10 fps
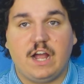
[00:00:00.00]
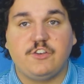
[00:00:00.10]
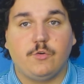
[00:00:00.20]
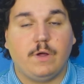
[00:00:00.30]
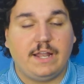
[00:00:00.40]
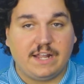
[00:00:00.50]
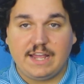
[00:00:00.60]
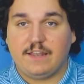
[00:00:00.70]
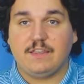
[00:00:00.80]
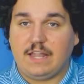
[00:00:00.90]
I do, and
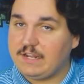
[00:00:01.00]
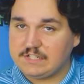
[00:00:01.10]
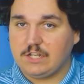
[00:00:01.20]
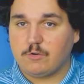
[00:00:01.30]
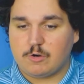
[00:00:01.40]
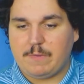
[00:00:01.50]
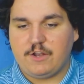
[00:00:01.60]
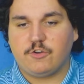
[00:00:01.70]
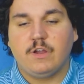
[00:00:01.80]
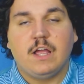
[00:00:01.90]
again, like as a little
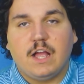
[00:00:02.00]
reminder,